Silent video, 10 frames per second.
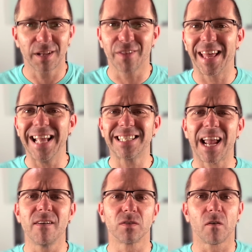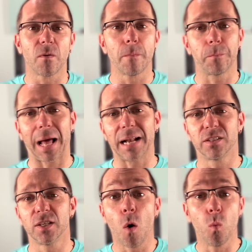Now, these areas of
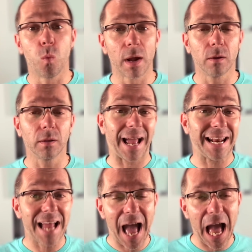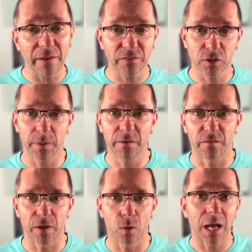imbalances will and have to be
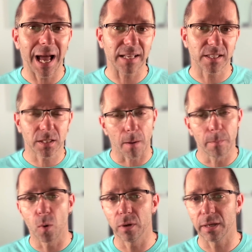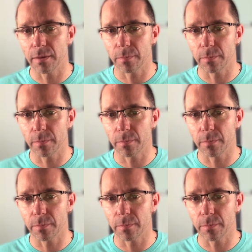filled at some point in the